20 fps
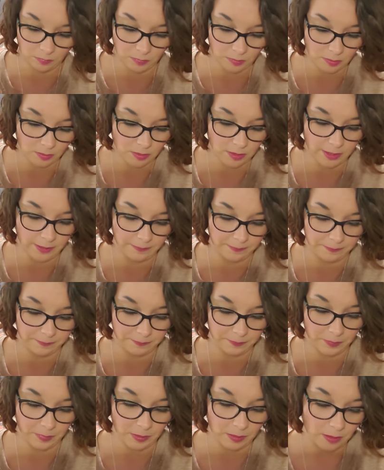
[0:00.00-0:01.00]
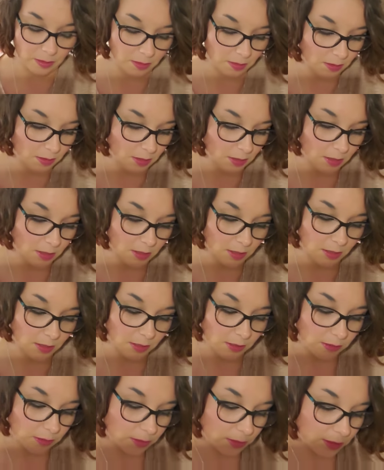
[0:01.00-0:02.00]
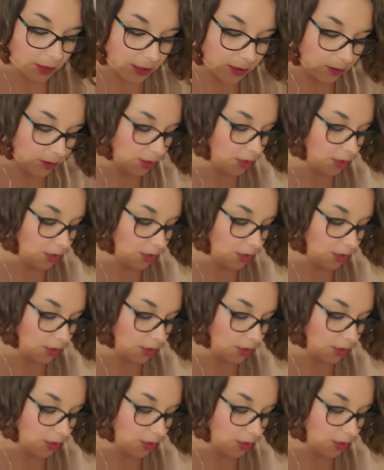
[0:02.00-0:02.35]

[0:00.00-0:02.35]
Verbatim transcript: All right. So these are